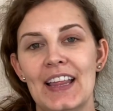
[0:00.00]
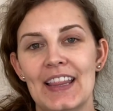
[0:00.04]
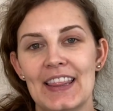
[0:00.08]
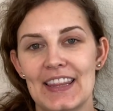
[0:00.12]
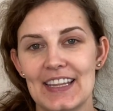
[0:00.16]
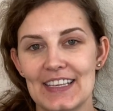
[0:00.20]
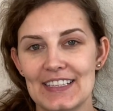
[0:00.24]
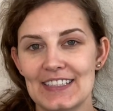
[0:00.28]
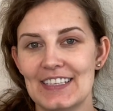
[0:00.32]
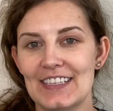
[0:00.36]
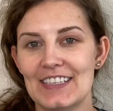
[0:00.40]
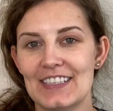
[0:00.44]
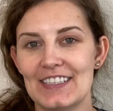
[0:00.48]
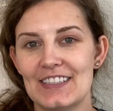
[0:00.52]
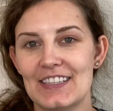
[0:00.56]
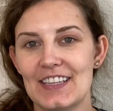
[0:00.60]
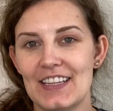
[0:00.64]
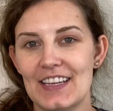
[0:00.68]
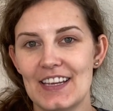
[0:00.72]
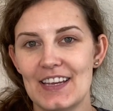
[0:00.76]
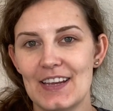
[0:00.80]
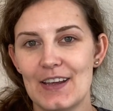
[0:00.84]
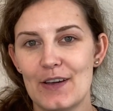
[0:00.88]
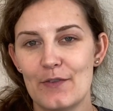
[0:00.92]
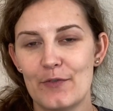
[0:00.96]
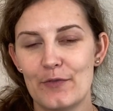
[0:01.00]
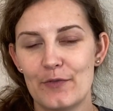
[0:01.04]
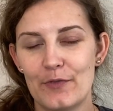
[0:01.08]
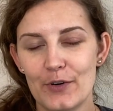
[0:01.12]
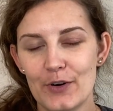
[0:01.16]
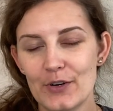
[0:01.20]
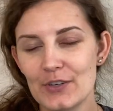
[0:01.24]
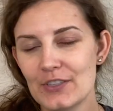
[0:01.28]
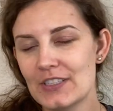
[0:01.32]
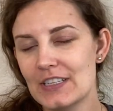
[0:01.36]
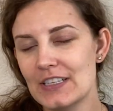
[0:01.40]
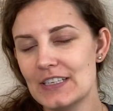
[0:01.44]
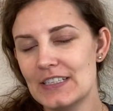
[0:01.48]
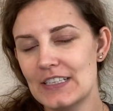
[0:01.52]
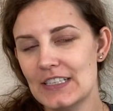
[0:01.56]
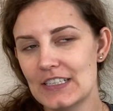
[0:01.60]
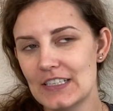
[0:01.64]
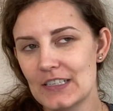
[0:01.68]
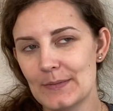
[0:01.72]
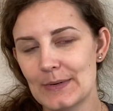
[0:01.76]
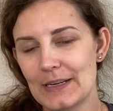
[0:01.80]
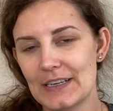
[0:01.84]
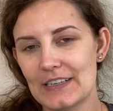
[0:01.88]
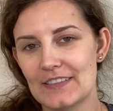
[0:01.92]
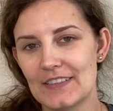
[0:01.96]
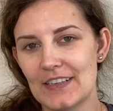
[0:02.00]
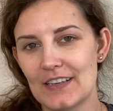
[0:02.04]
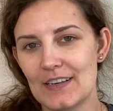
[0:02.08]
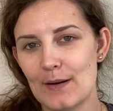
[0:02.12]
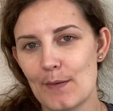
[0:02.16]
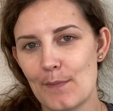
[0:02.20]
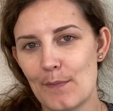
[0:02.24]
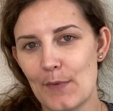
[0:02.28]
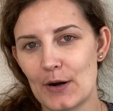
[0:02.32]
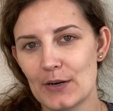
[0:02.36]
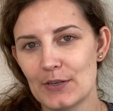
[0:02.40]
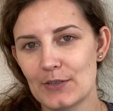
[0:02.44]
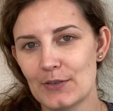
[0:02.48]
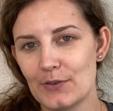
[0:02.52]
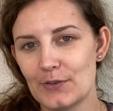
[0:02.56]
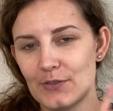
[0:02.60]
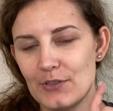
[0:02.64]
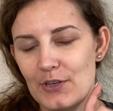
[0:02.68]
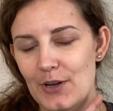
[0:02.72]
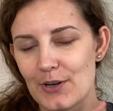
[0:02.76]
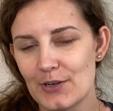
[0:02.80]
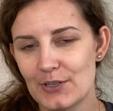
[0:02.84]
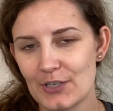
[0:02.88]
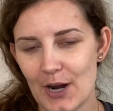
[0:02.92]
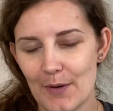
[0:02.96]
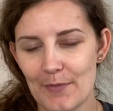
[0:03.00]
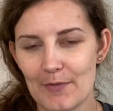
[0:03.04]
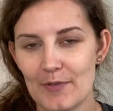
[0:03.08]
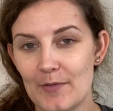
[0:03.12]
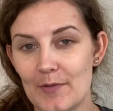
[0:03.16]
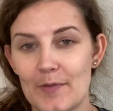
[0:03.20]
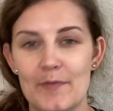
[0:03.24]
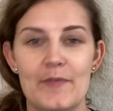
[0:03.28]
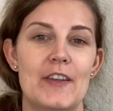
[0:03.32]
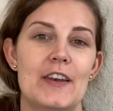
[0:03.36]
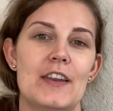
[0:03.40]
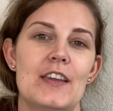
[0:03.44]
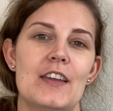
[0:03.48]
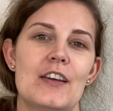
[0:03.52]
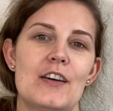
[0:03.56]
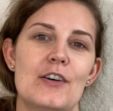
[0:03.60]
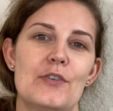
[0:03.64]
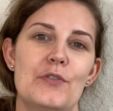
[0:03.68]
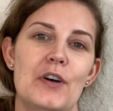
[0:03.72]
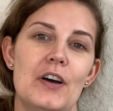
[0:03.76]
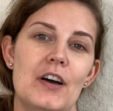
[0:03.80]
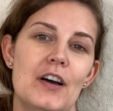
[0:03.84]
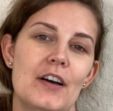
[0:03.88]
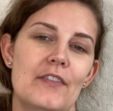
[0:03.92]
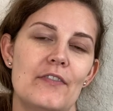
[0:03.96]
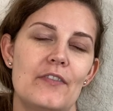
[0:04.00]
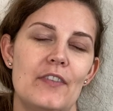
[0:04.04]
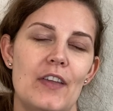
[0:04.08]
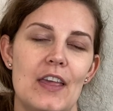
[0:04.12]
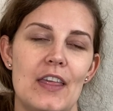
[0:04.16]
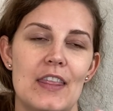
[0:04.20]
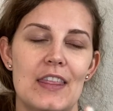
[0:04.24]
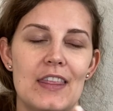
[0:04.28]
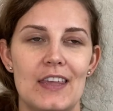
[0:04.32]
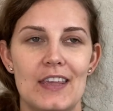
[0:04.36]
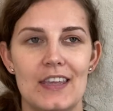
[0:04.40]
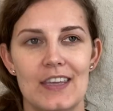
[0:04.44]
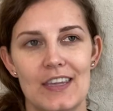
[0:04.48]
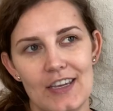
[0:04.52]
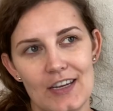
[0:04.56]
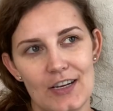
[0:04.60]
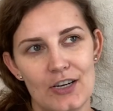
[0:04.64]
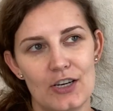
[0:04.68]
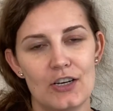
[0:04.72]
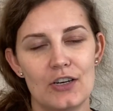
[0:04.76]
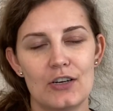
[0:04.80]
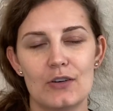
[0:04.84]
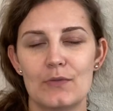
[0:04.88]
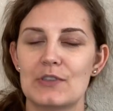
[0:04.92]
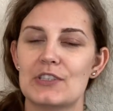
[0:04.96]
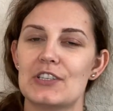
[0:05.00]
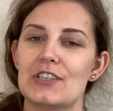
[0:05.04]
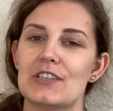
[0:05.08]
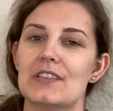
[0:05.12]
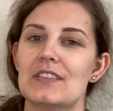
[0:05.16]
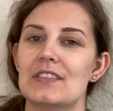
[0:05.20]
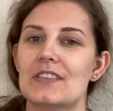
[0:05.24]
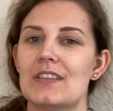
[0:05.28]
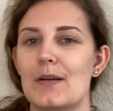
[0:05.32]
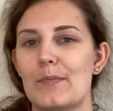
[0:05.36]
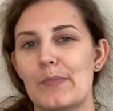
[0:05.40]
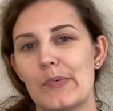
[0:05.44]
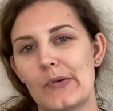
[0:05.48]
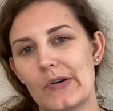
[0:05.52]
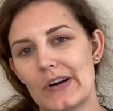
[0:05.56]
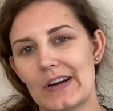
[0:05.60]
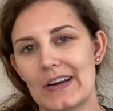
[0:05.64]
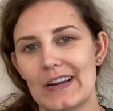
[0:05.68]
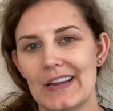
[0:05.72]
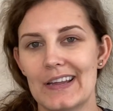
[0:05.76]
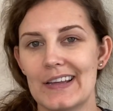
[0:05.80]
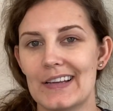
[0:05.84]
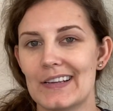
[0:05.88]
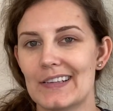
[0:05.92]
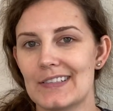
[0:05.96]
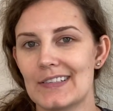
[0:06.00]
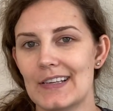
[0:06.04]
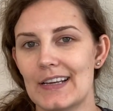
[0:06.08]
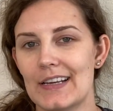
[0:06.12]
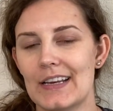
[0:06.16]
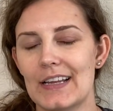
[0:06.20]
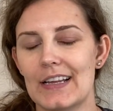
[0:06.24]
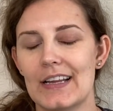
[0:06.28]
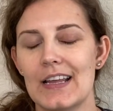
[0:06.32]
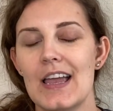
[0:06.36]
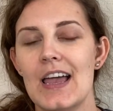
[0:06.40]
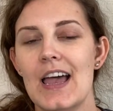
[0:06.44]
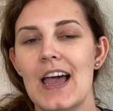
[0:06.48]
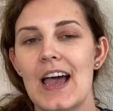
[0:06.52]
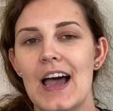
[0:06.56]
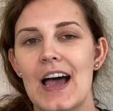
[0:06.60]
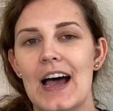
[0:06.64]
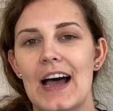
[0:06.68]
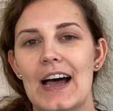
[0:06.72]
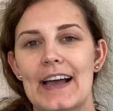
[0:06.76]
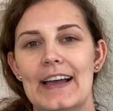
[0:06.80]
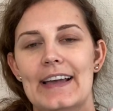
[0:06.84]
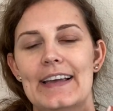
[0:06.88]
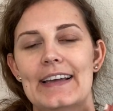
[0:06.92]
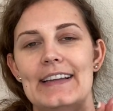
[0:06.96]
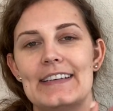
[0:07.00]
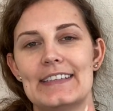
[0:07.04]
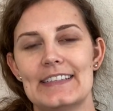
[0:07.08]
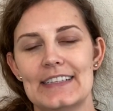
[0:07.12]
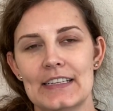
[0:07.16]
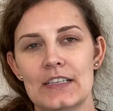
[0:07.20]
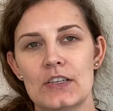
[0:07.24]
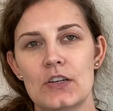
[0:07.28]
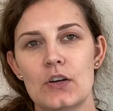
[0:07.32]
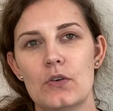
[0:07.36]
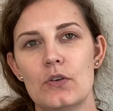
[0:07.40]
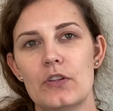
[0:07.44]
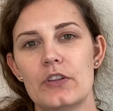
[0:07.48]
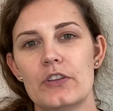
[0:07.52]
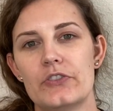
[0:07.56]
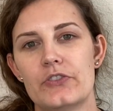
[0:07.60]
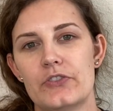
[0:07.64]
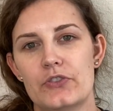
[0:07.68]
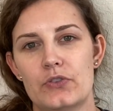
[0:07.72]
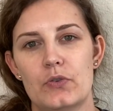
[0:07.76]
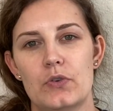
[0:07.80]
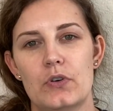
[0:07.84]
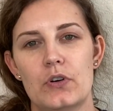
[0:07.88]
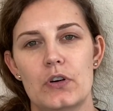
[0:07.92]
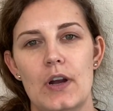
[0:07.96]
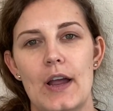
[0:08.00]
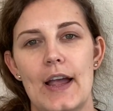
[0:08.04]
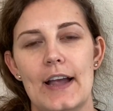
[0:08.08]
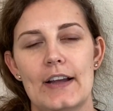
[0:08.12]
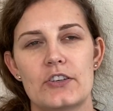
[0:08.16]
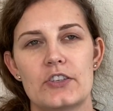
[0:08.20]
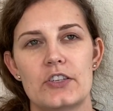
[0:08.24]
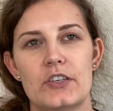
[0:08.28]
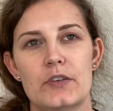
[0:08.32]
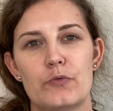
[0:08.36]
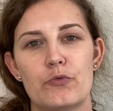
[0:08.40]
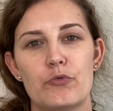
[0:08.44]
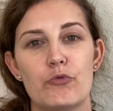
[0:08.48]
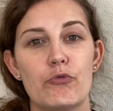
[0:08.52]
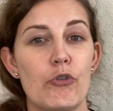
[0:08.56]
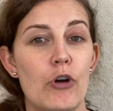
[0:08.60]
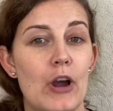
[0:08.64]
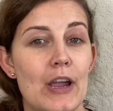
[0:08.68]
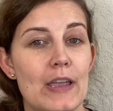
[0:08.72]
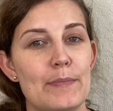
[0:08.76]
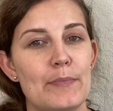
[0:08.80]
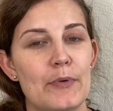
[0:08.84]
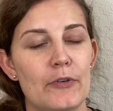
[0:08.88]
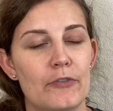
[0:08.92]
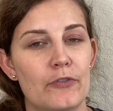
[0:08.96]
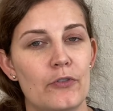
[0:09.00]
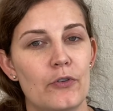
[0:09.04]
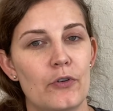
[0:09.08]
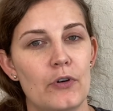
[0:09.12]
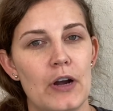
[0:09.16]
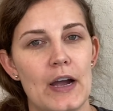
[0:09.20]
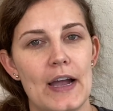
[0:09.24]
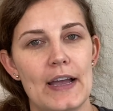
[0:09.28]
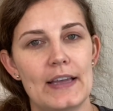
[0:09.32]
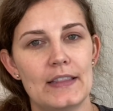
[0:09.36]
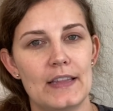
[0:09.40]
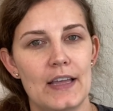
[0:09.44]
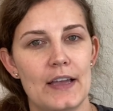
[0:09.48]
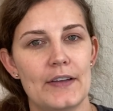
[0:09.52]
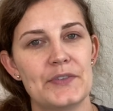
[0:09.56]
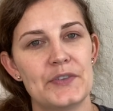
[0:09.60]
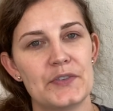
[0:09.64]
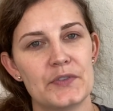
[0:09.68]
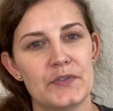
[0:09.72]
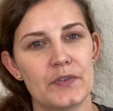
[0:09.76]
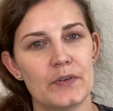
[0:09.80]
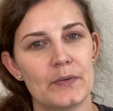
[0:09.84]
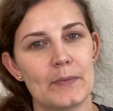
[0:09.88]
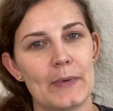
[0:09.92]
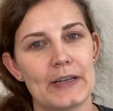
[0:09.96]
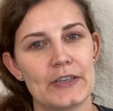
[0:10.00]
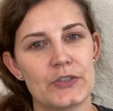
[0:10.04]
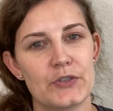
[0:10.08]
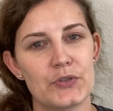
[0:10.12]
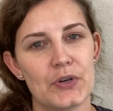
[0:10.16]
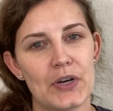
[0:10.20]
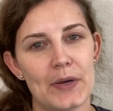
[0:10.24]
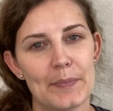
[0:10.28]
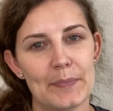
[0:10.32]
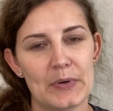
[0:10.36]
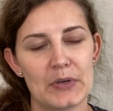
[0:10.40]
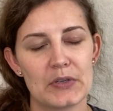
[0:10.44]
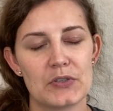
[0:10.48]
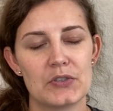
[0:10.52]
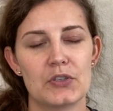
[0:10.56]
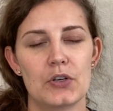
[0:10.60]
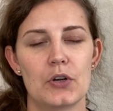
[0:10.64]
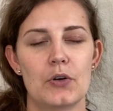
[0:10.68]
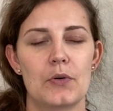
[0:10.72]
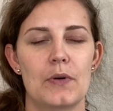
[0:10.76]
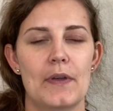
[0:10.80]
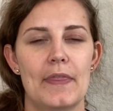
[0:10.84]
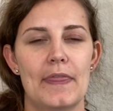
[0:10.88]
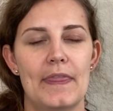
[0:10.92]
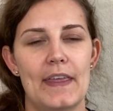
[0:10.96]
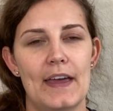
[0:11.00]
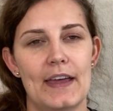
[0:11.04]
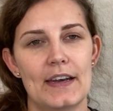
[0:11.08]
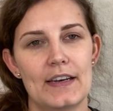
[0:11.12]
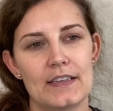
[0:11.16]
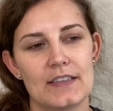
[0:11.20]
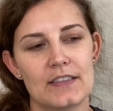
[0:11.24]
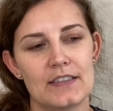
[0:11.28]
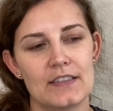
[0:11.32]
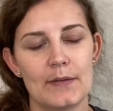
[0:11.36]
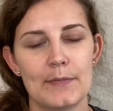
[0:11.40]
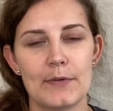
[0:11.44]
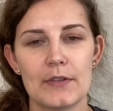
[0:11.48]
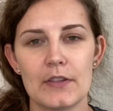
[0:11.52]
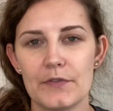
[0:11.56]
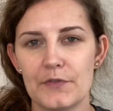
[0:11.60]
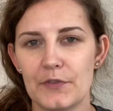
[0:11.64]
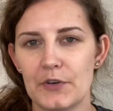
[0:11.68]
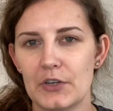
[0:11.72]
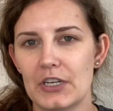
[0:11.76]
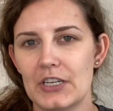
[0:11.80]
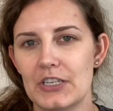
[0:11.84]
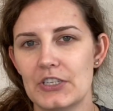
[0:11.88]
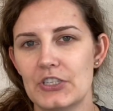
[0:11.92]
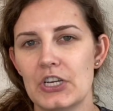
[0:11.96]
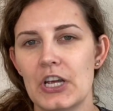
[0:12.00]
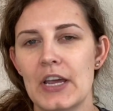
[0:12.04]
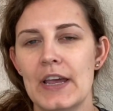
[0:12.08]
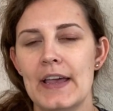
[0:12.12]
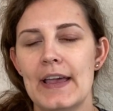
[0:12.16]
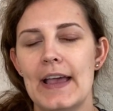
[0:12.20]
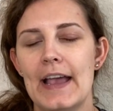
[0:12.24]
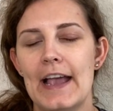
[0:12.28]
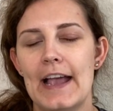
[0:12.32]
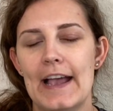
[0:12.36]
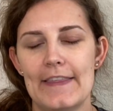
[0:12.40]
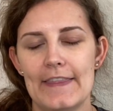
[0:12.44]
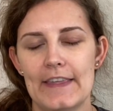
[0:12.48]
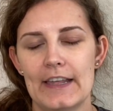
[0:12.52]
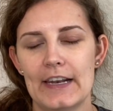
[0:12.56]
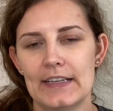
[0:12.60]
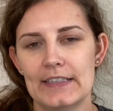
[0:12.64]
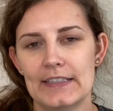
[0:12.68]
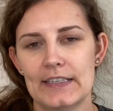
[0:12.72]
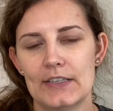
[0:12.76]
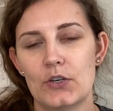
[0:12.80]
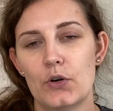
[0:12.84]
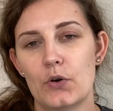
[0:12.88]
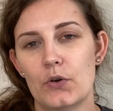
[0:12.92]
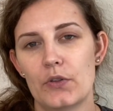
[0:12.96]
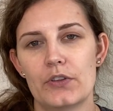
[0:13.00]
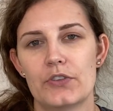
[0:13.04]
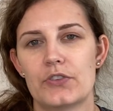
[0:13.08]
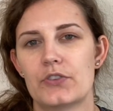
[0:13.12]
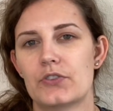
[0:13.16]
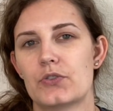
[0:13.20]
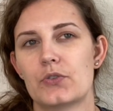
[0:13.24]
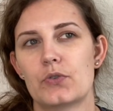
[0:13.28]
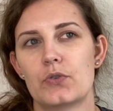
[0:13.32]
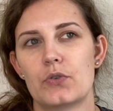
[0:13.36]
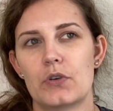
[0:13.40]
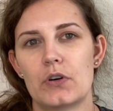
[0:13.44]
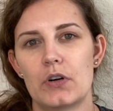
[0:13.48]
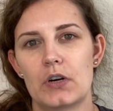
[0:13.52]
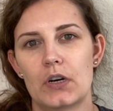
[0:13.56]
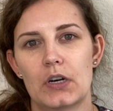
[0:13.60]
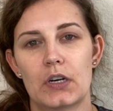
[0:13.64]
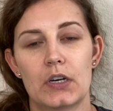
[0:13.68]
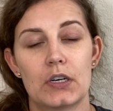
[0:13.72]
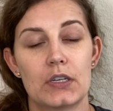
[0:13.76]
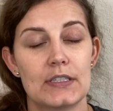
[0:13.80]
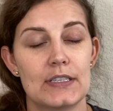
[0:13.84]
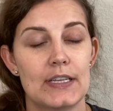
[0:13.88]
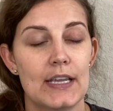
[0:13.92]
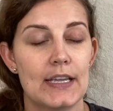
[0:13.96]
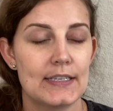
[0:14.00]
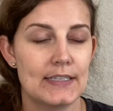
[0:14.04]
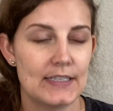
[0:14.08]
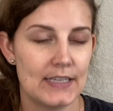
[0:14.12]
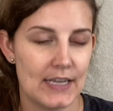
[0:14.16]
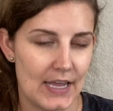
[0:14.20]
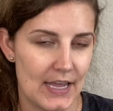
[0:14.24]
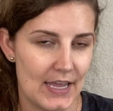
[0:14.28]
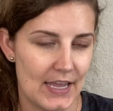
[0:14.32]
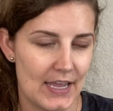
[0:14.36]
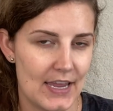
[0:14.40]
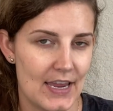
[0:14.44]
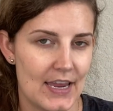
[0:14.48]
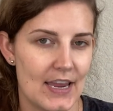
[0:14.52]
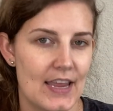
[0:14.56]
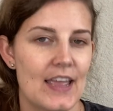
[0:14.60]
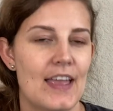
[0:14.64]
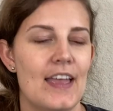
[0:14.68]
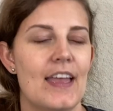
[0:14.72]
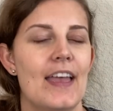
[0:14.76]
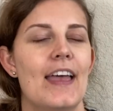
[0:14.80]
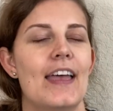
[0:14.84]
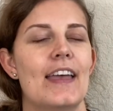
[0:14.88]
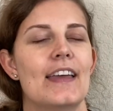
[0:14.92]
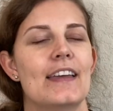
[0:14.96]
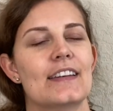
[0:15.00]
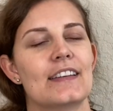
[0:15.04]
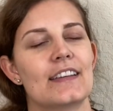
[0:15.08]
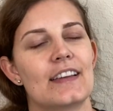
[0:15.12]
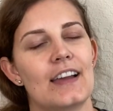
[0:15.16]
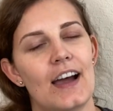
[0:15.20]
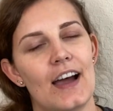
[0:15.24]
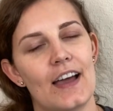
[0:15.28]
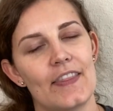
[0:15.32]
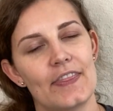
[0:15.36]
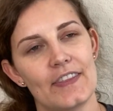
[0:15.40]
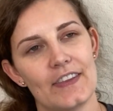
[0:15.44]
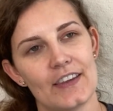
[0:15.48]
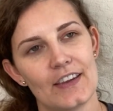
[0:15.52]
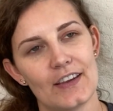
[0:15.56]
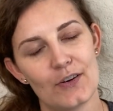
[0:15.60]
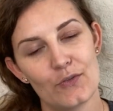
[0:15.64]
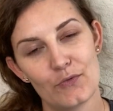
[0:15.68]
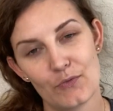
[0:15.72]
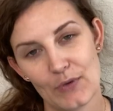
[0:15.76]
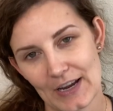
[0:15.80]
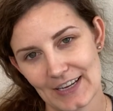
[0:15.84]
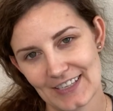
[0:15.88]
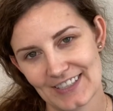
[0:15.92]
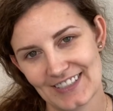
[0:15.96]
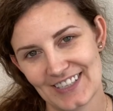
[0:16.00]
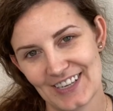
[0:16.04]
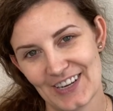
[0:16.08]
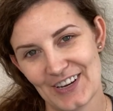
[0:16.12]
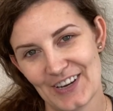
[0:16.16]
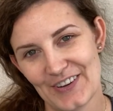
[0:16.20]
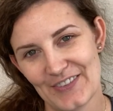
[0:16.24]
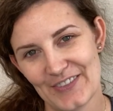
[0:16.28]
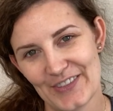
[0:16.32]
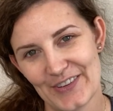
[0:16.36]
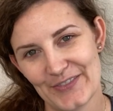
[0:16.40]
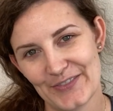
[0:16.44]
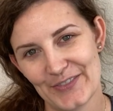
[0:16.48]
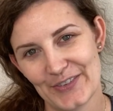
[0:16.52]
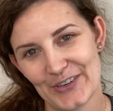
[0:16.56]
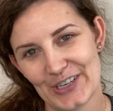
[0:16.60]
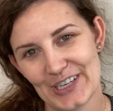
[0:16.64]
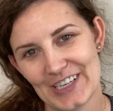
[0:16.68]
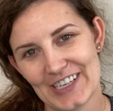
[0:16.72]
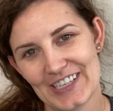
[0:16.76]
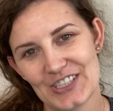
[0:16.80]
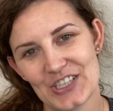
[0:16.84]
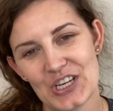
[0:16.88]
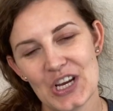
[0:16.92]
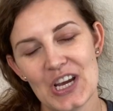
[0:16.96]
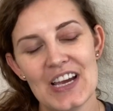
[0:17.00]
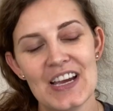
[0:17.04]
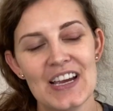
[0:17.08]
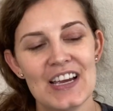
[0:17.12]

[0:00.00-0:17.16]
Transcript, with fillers: This is the first T J Maxx and Marshall's shop with me video of the year, which is pretty exciting. I did go to the store actually right before I left for my trip, so that is some of the footage. And then I did go to the store today and got the rest of the footage.